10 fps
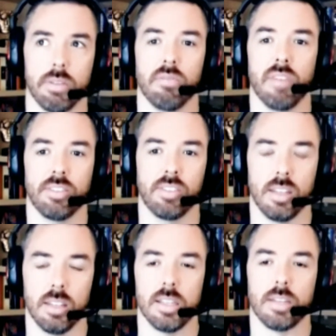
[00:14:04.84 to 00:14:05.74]
of
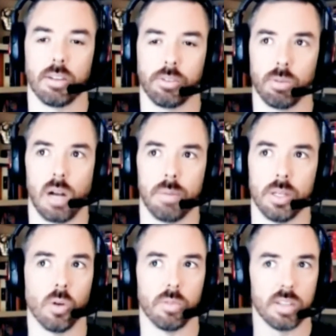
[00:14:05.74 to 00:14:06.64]
invested in the intellectual
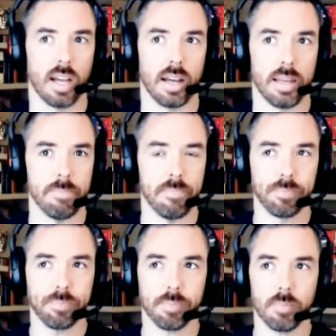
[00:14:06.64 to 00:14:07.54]
property over time
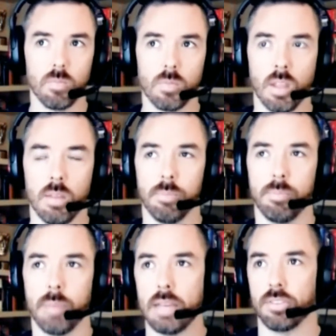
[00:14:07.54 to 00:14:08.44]

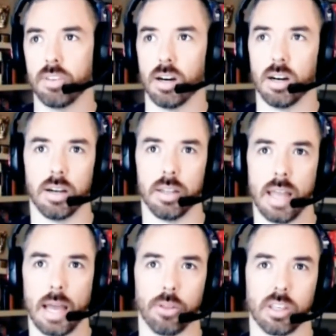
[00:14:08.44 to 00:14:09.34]
based
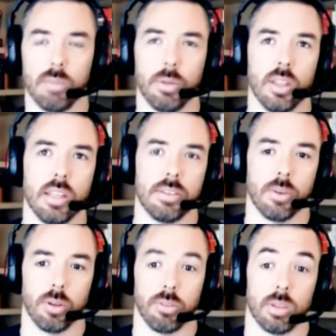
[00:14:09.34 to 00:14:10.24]
on how the community
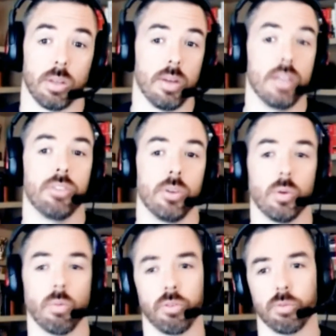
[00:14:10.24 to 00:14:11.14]
told us what they were
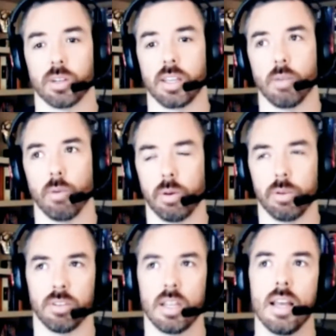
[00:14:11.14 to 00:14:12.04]
into and what was working and what
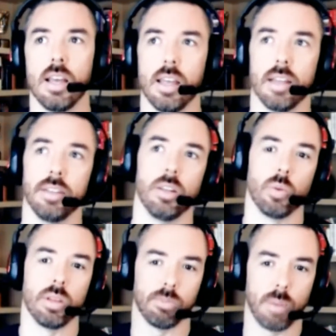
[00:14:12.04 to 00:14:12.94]
wasn't. And
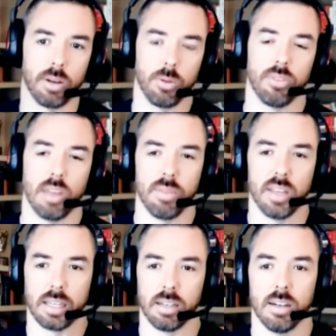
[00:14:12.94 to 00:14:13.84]
we aspire to do the same
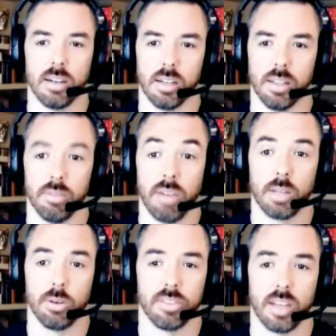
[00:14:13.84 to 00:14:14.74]
thing on the
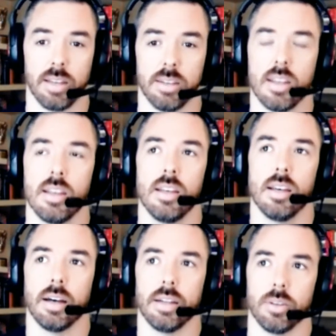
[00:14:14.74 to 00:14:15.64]
Valorant side
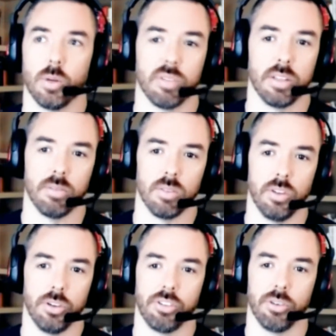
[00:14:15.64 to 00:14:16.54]
to hopefully
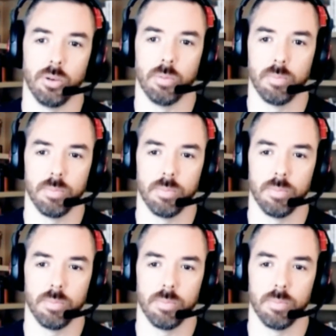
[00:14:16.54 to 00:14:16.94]
nurture